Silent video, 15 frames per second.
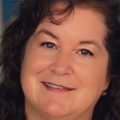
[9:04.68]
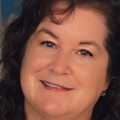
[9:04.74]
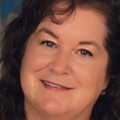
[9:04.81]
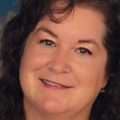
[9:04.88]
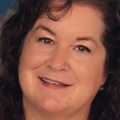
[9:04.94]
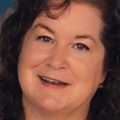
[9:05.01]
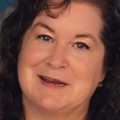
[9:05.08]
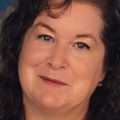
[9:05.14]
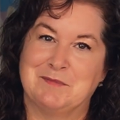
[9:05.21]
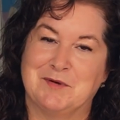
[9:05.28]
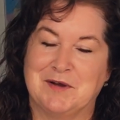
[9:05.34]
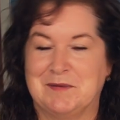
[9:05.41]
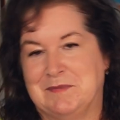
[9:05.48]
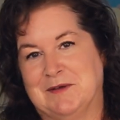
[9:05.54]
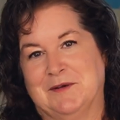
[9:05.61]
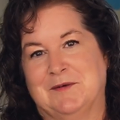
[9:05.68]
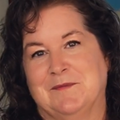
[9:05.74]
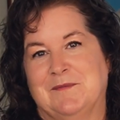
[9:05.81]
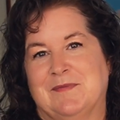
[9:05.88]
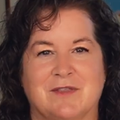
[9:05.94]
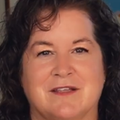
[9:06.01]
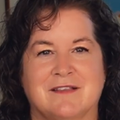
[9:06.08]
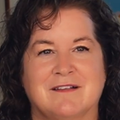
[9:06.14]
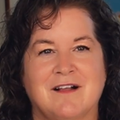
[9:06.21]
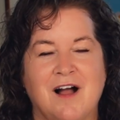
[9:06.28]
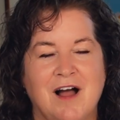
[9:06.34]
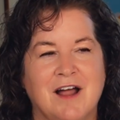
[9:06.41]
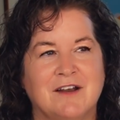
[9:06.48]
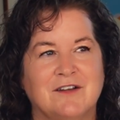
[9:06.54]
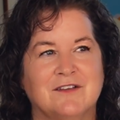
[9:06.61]
Sunny Poipu. These
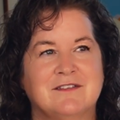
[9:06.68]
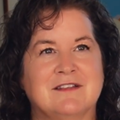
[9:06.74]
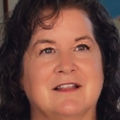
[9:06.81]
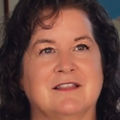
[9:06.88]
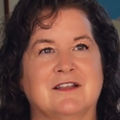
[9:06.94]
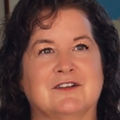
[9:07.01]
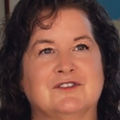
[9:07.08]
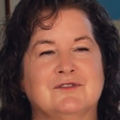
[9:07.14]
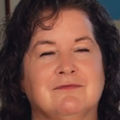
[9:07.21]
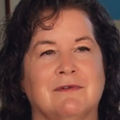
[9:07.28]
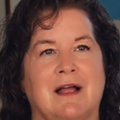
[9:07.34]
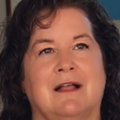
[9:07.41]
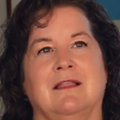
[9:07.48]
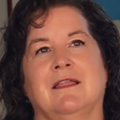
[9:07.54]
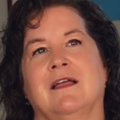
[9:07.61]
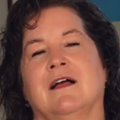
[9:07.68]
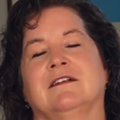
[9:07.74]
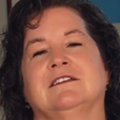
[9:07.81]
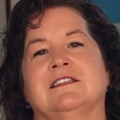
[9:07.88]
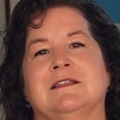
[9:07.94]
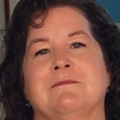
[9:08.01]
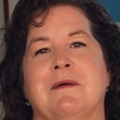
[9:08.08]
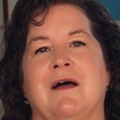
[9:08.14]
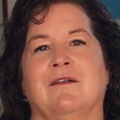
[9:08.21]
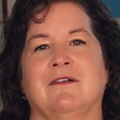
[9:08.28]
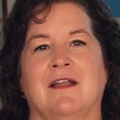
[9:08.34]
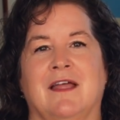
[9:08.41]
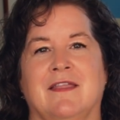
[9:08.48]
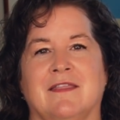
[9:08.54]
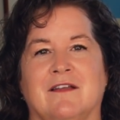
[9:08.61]
condos that look directly onto the
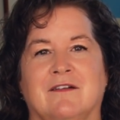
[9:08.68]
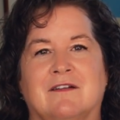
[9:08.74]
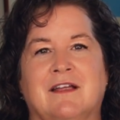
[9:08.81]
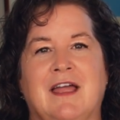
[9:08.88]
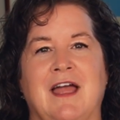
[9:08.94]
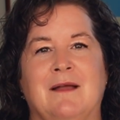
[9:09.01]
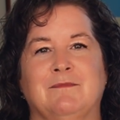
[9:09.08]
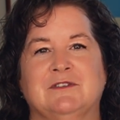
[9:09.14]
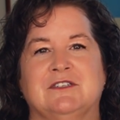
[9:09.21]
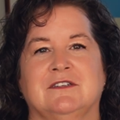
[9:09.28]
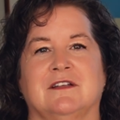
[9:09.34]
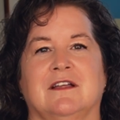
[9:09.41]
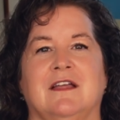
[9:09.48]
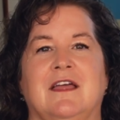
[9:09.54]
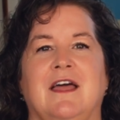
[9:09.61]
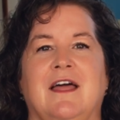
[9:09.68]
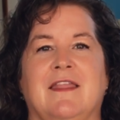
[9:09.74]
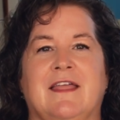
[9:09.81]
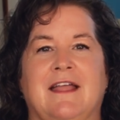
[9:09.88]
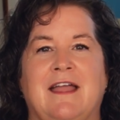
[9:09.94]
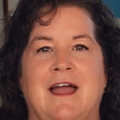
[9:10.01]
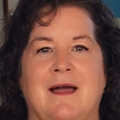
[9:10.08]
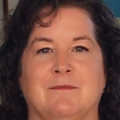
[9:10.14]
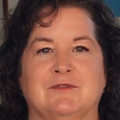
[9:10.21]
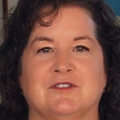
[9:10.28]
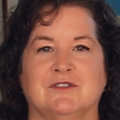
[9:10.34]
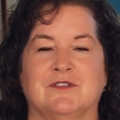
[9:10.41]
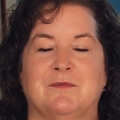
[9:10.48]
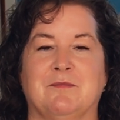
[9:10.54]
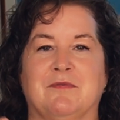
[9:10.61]
mountain and they
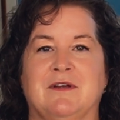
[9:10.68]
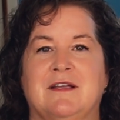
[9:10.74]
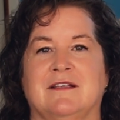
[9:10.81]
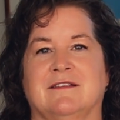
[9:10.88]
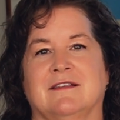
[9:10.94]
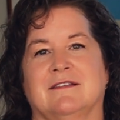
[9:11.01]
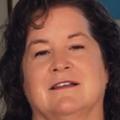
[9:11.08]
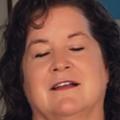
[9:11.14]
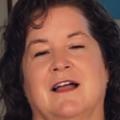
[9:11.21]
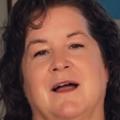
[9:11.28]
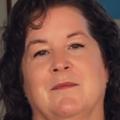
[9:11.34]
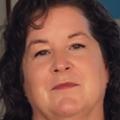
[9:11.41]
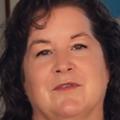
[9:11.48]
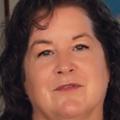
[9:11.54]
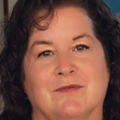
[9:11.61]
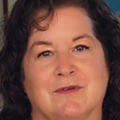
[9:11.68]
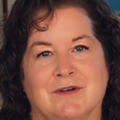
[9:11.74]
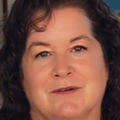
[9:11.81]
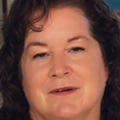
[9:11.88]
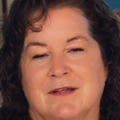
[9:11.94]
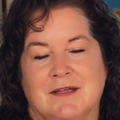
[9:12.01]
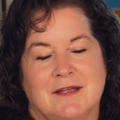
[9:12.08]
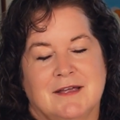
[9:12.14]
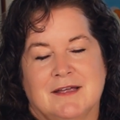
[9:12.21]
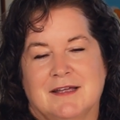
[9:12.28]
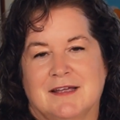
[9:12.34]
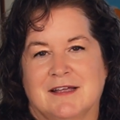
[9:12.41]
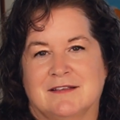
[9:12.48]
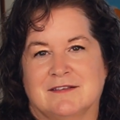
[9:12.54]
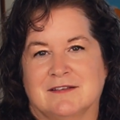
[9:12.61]
capture the breeze as it comes through.
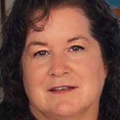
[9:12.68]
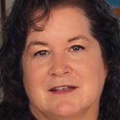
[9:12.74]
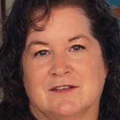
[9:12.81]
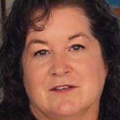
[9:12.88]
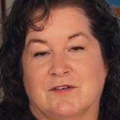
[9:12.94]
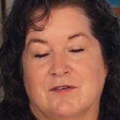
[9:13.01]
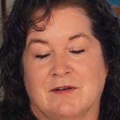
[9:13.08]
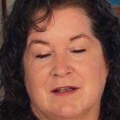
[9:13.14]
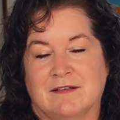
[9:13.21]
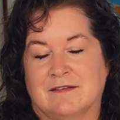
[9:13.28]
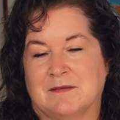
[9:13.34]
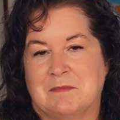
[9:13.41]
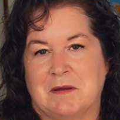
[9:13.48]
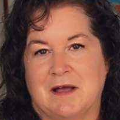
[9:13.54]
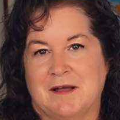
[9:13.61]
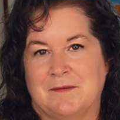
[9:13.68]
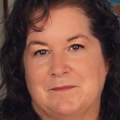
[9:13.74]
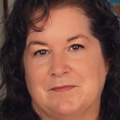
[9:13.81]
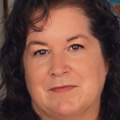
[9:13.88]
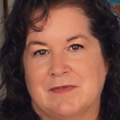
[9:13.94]
It's a great spot.